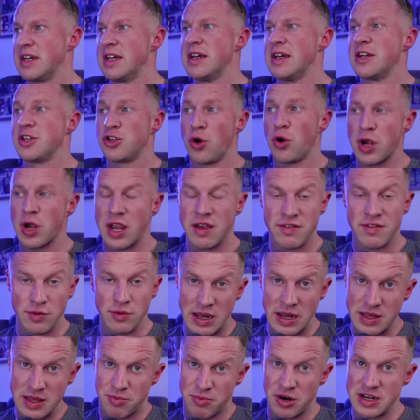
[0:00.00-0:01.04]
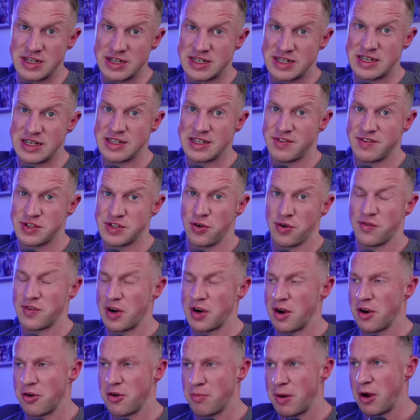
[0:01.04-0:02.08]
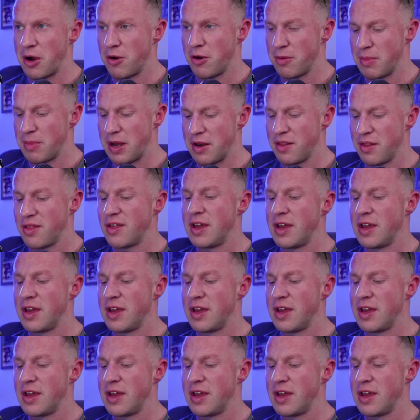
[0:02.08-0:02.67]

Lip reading: Don't give away the prices if it's over £100 a month,